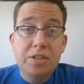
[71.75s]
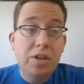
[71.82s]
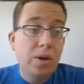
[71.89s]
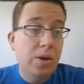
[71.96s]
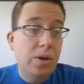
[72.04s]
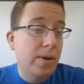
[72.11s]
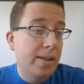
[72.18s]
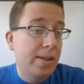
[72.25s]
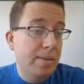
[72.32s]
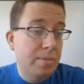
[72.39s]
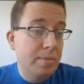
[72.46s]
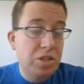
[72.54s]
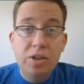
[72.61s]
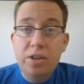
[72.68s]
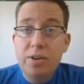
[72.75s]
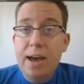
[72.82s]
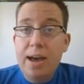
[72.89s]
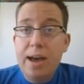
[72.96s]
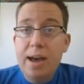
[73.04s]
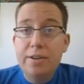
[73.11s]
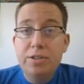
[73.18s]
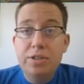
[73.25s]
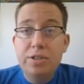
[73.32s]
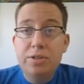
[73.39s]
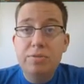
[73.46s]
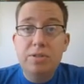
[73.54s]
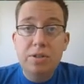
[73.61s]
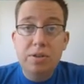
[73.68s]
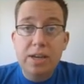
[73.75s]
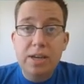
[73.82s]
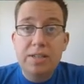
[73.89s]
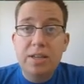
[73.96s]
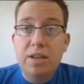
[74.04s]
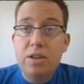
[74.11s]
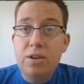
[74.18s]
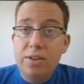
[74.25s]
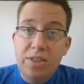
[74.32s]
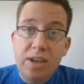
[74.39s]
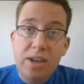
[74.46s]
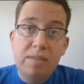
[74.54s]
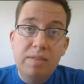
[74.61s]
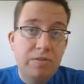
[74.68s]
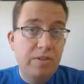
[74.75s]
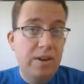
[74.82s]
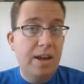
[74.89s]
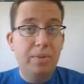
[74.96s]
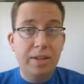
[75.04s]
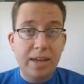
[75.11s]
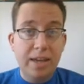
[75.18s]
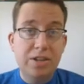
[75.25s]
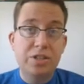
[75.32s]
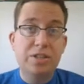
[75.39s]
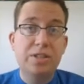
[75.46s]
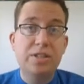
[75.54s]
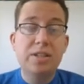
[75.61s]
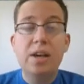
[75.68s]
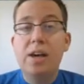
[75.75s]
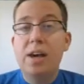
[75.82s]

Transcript: So let me show you how to do this. And you can think of different applications